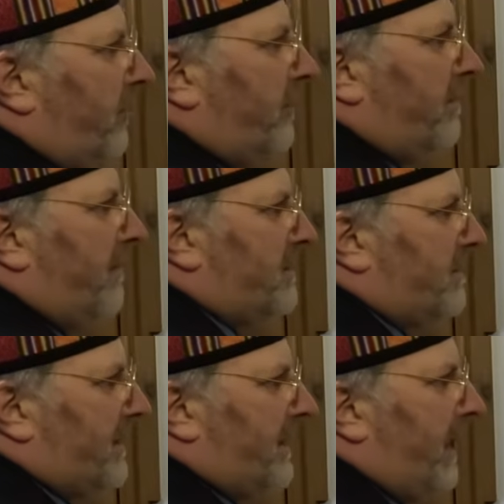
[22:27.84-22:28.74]
to the
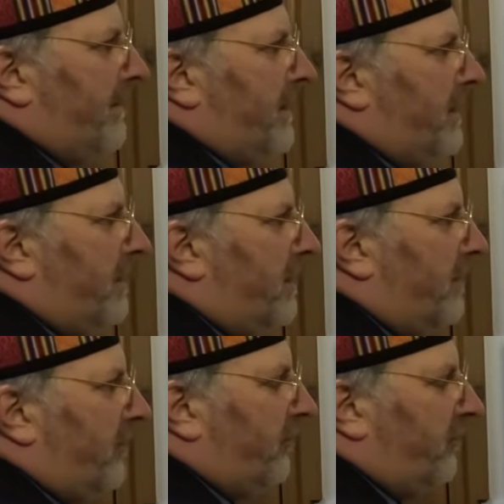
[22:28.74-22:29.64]
Mesopotamian,
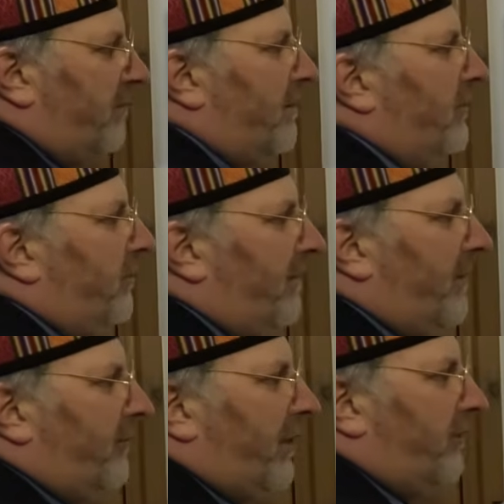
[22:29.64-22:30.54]
the Syrian
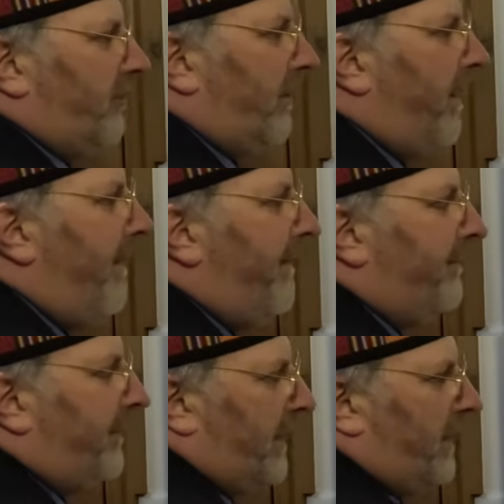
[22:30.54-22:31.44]
civilization,
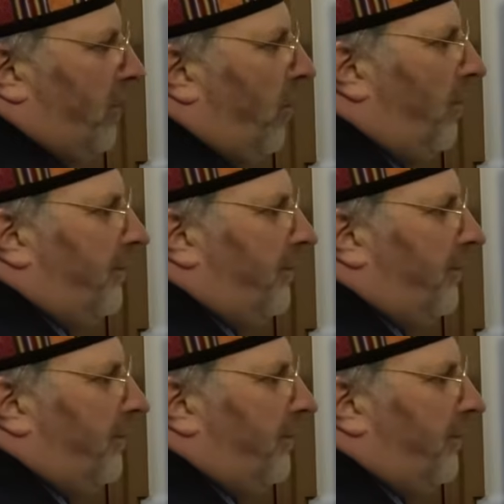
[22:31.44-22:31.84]
the